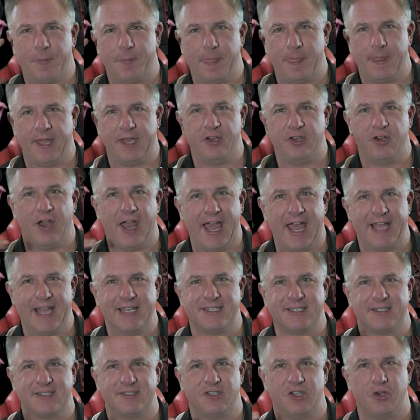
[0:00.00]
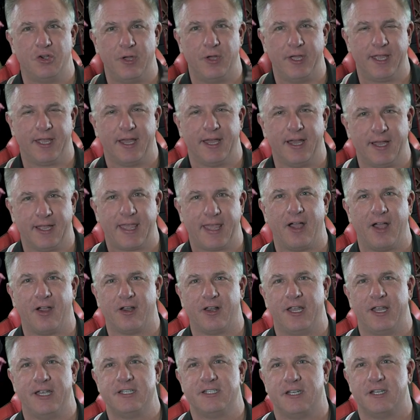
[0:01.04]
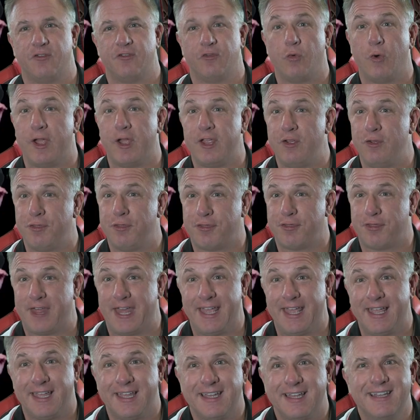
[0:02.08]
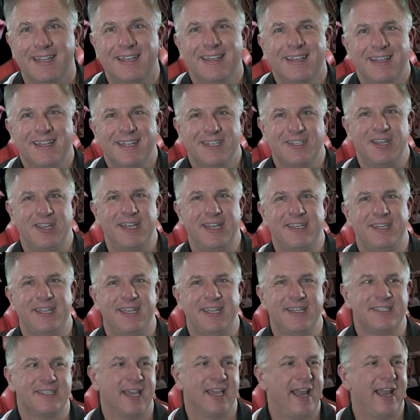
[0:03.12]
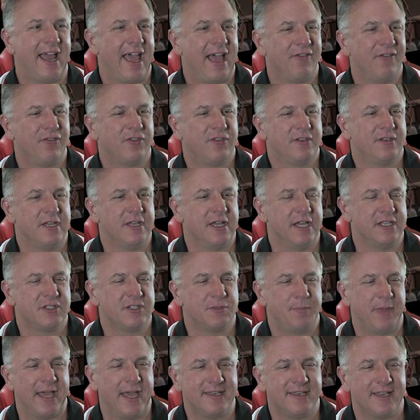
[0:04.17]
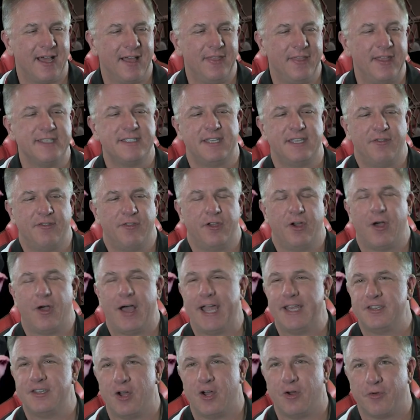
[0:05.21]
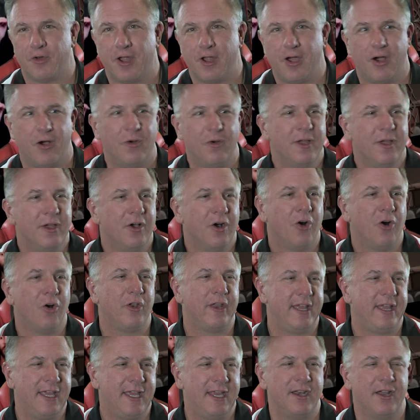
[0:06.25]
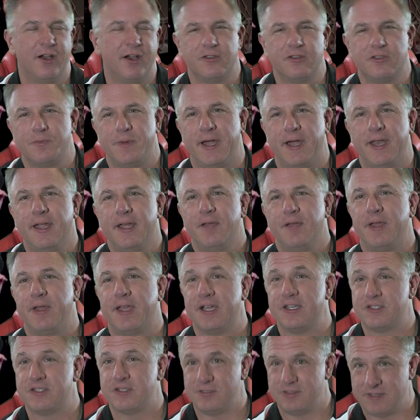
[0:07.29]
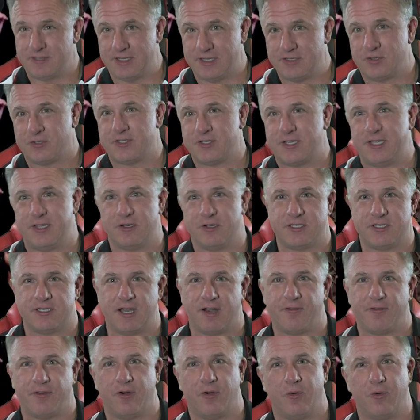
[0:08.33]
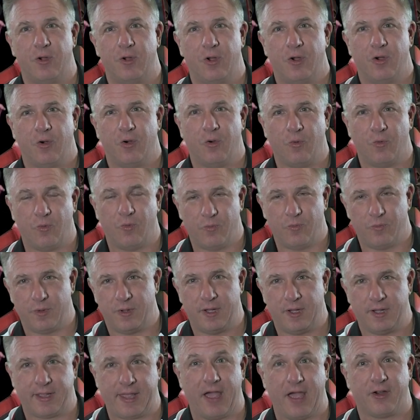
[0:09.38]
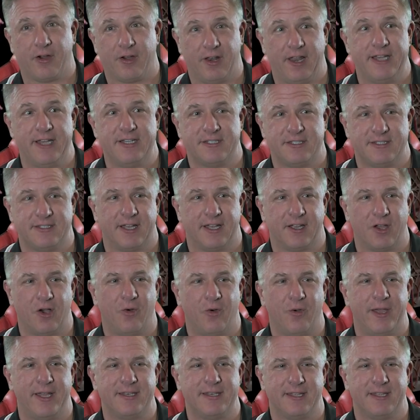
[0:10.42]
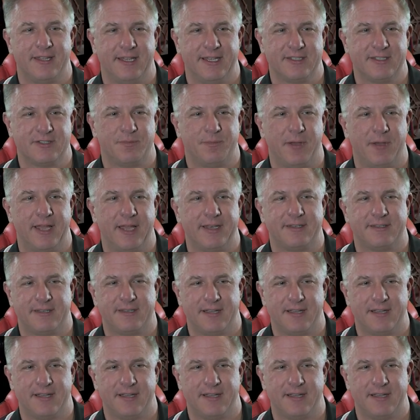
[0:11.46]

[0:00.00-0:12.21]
in your heads doing a calculation of what you think JT is going to have spent on this, even though I don't know, only he knows, but because as you'll see, there's several calculations that go into this, but